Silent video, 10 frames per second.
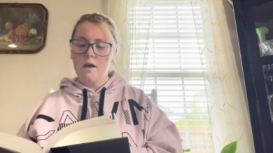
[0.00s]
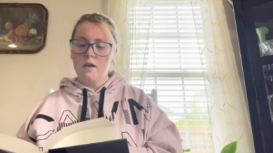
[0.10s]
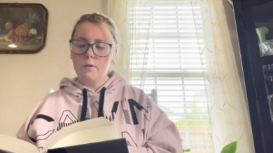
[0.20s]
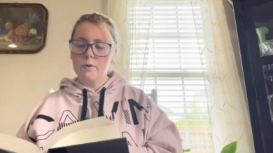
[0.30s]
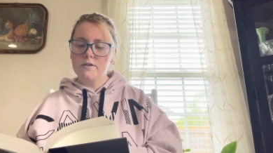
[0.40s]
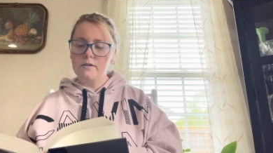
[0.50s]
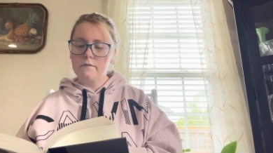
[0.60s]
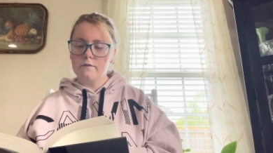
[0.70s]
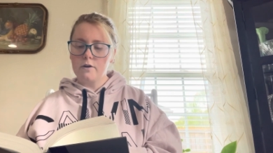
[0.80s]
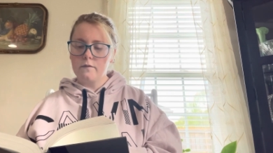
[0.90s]
The person in
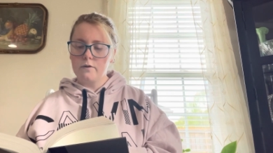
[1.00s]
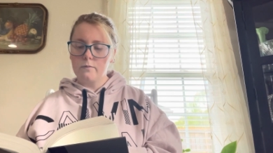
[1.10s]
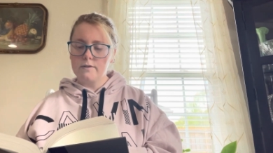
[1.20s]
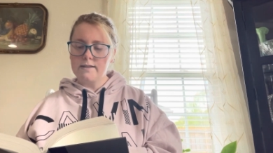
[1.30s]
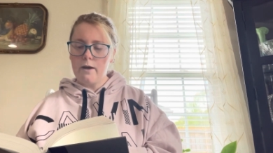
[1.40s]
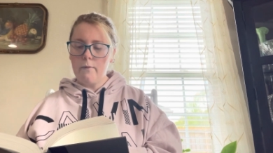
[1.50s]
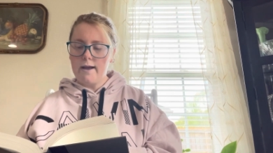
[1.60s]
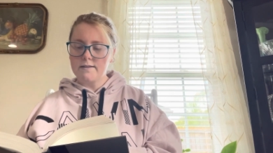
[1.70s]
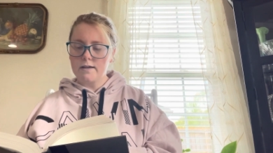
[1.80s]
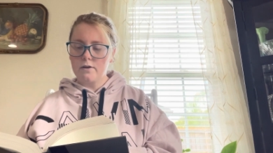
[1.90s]
front of her was now
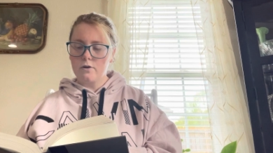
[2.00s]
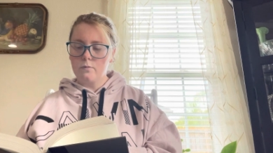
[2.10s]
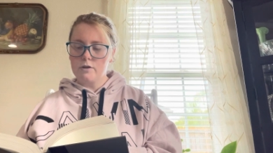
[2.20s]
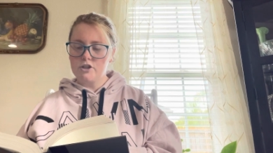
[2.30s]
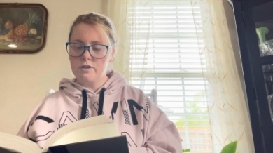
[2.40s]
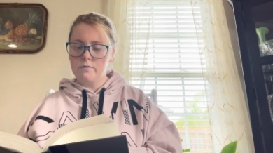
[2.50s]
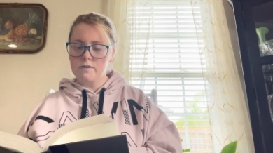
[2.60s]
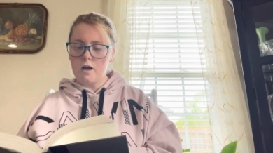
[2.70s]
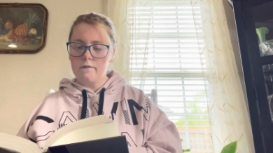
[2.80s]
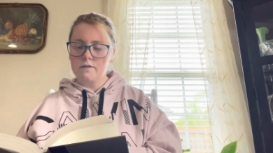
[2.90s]
asking her when she was
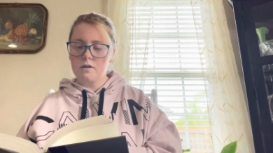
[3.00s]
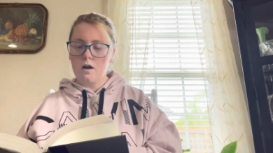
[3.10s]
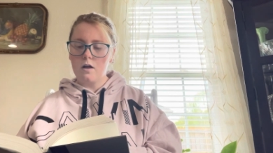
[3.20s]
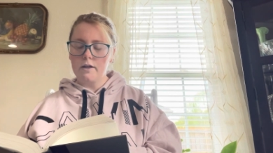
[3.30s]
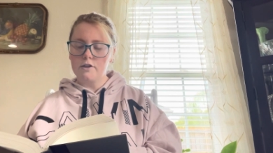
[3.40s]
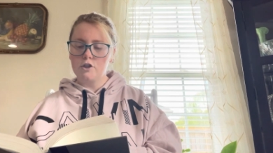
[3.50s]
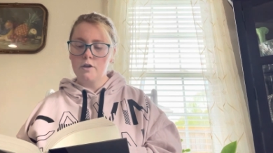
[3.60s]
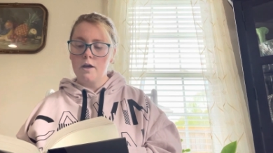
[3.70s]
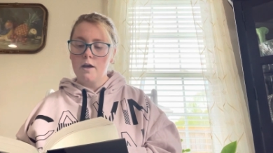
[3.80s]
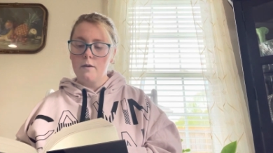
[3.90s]
off to college.
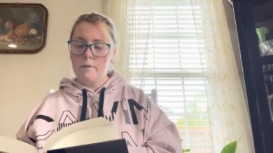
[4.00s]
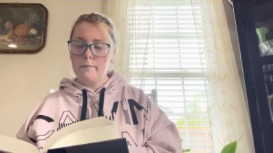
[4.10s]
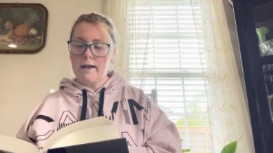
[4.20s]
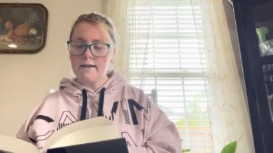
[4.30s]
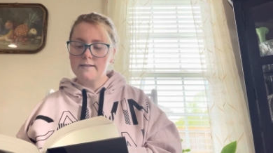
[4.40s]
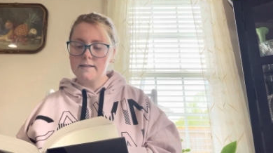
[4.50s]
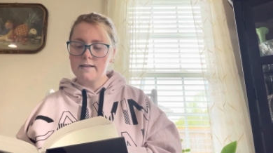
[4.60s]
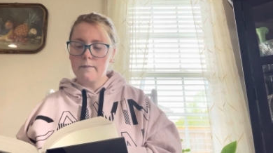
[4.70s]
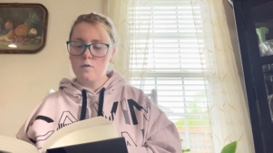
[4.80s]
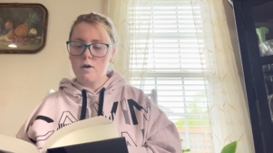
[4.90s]
Pip asked the
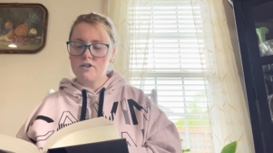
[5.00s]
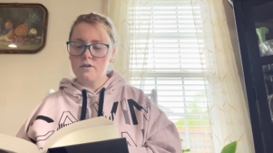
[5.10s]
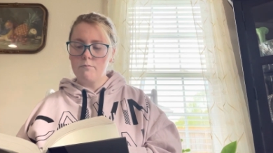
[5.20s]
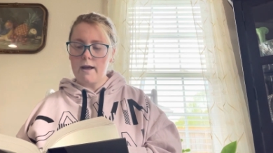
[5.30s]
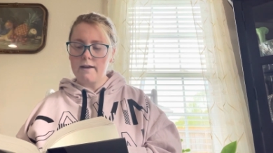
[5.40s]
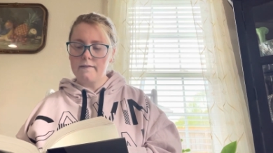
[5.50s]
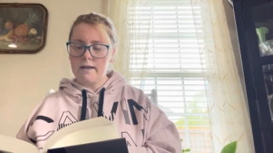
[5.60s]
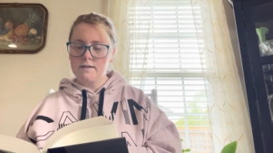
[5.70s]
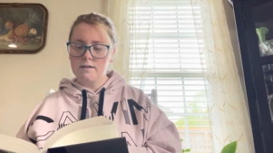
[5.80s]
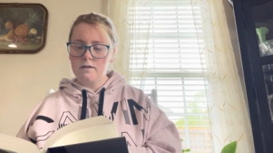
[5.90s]
same question back, and they
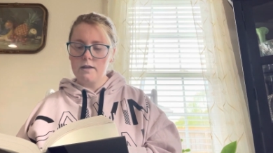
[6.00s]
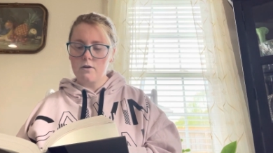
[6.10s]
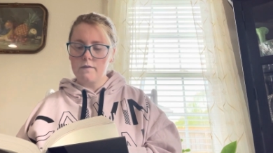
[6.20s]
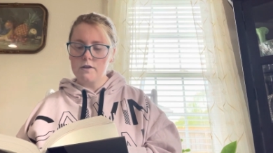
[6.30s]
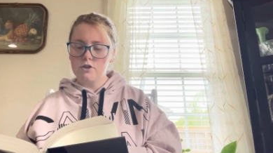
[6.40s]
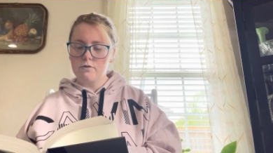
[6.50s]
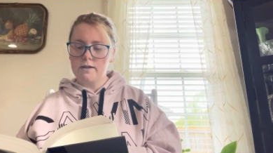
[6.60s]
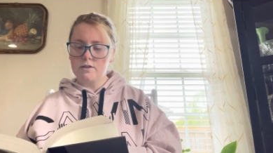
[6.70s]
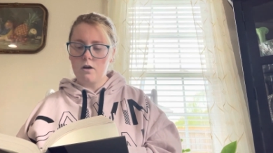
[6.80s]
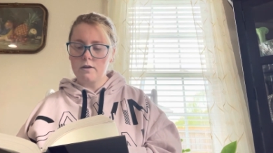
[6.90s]
stood there on the street
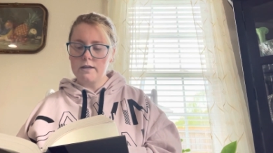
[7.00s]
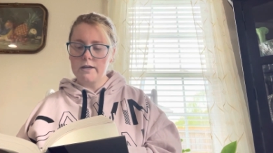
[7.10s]
talking